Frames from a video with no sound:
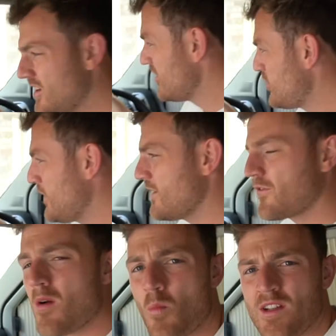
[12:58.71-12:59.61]
doing the
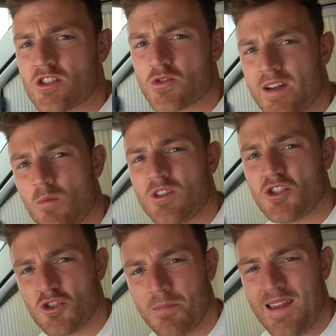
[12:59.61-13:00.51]
front windscreen, which
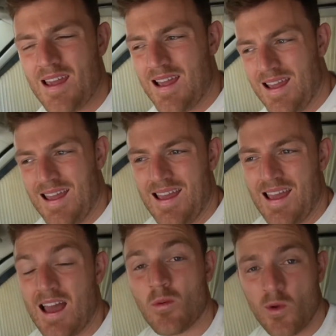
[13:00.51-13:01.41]
should be
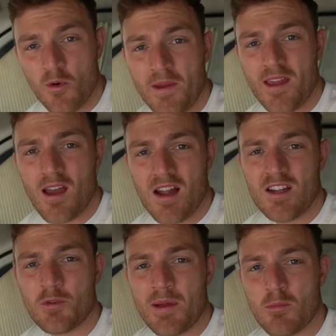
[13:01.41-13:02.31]
and will be a
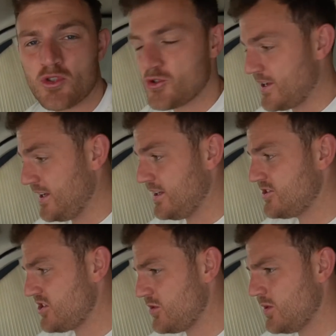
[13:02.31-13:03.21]
little bit more tricky,
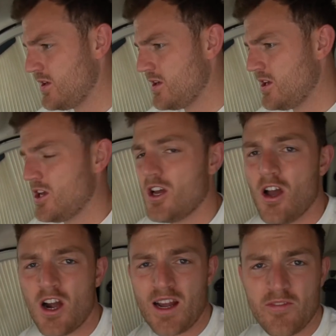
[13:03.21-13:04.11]
so
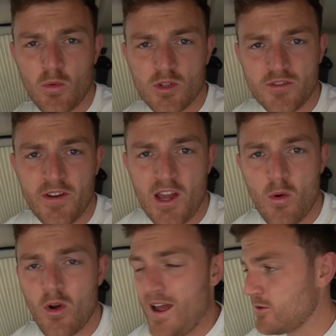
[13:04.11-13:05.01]
I'm gonna have to watch a
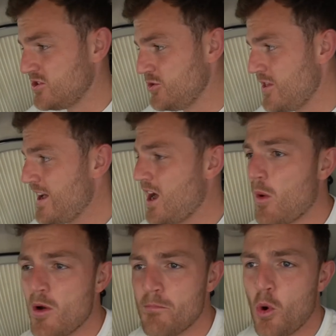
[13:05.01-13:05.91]
video on how to do that. I
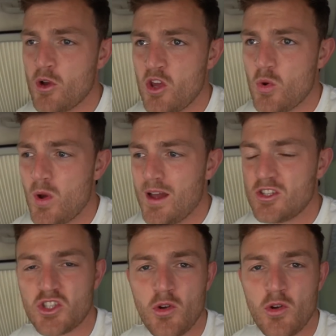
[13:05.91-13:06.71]
won't bore you and show